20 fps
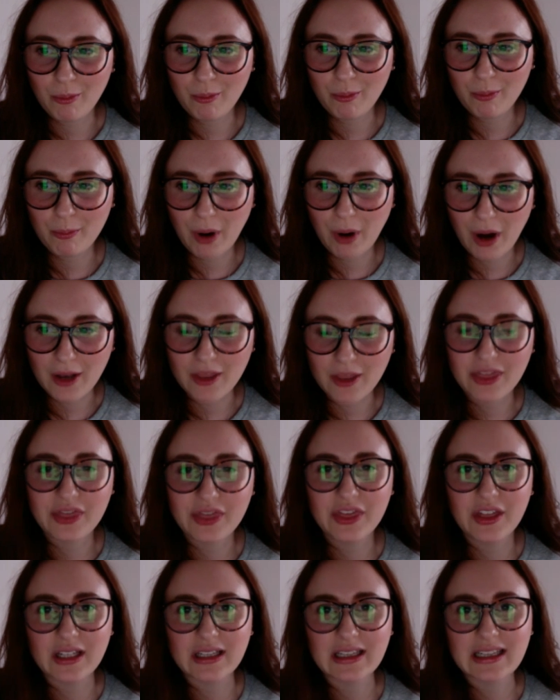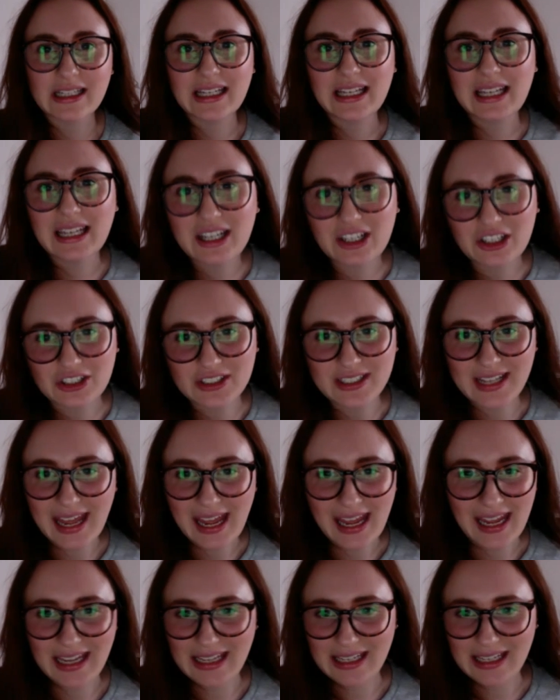But the legal
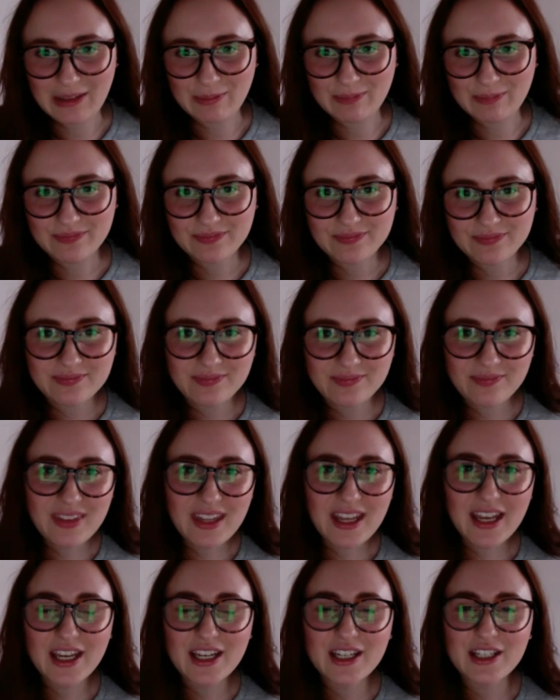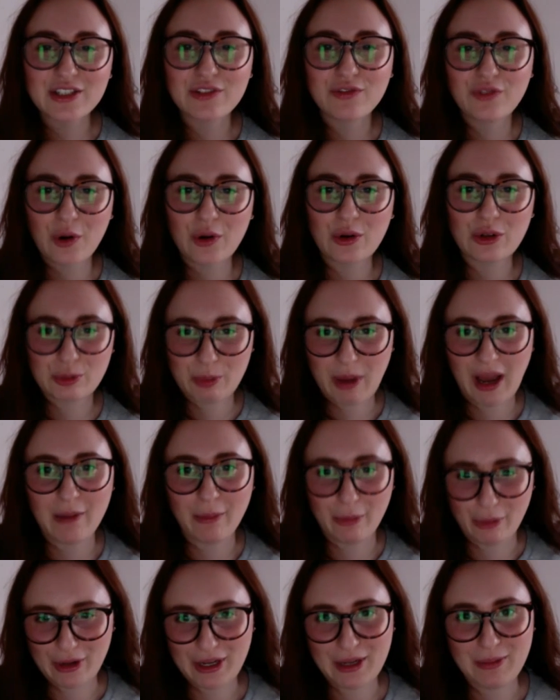name is Photos by
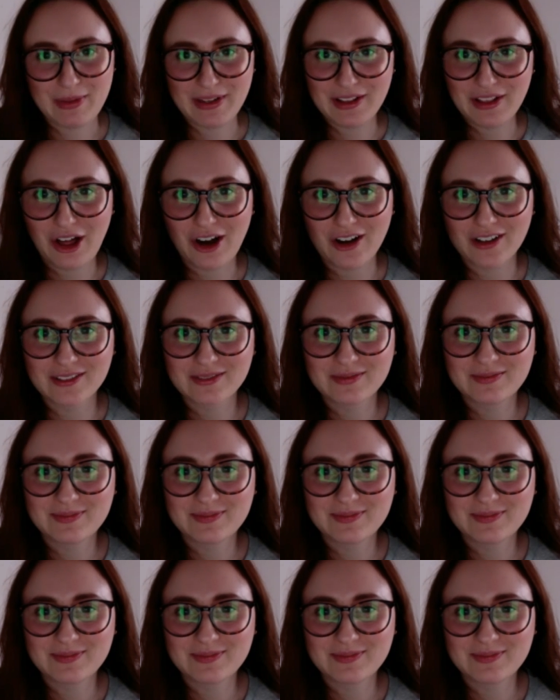Maria Belong.